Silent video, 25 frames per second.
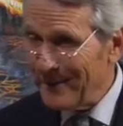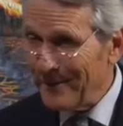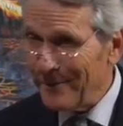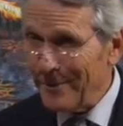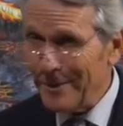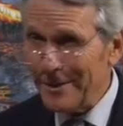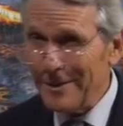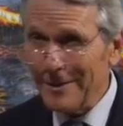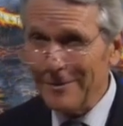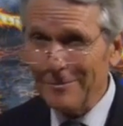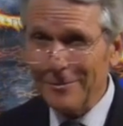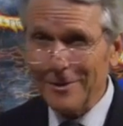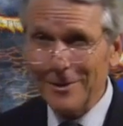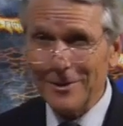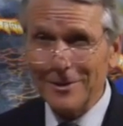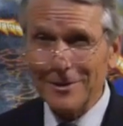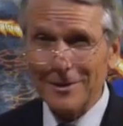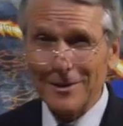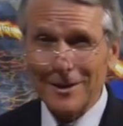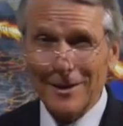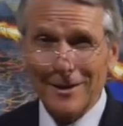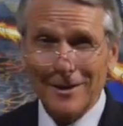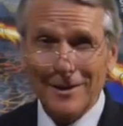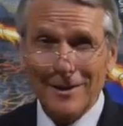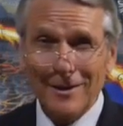What did we
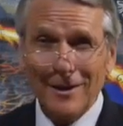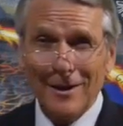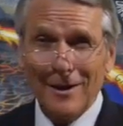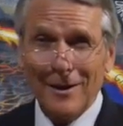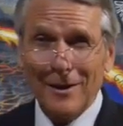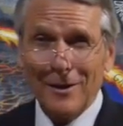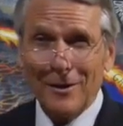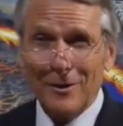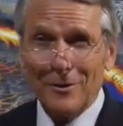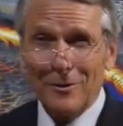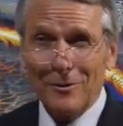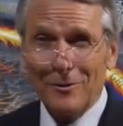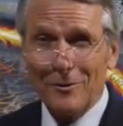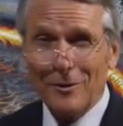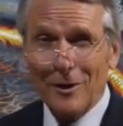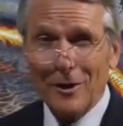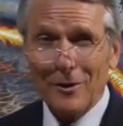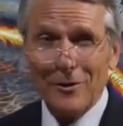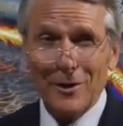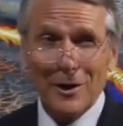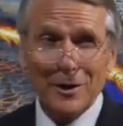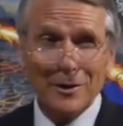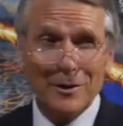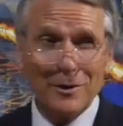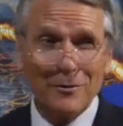study? You
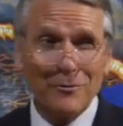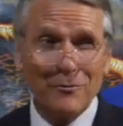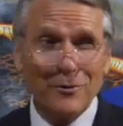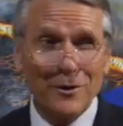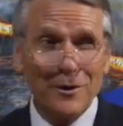know that